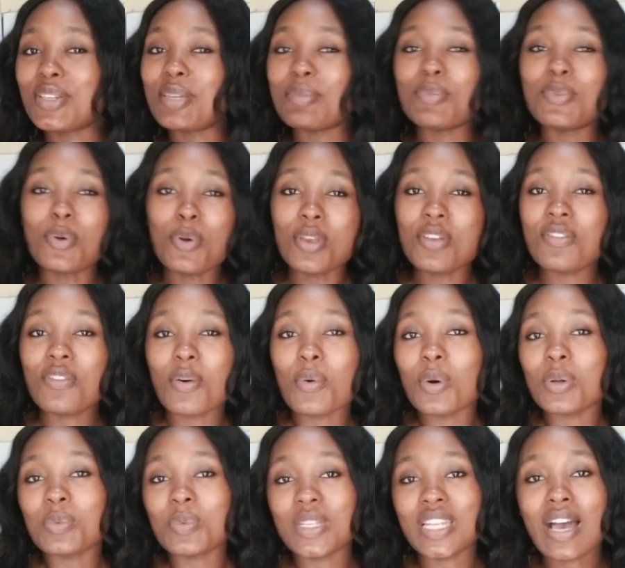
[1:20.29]
keep going
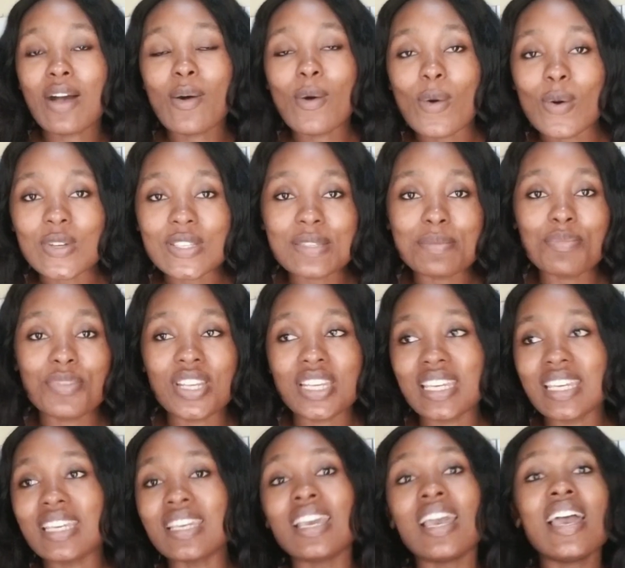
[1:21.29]
forward without us
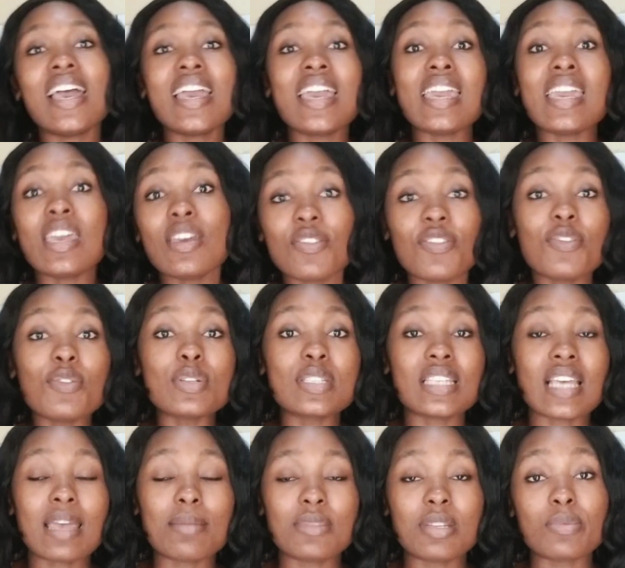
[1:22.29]
bringing a food
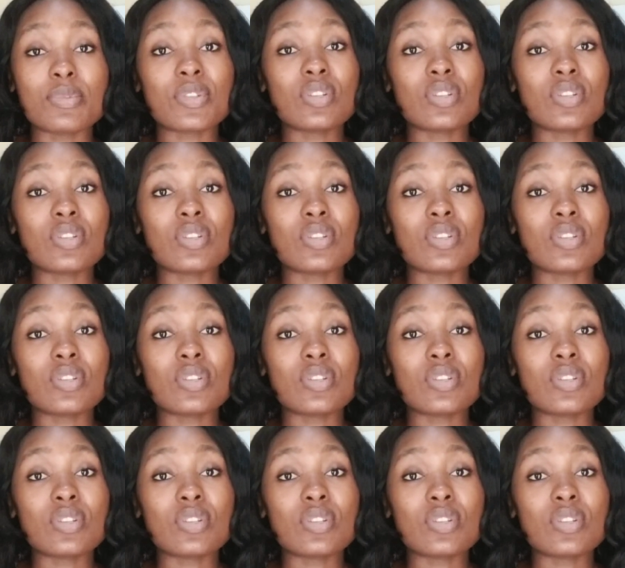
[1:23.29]
timetable?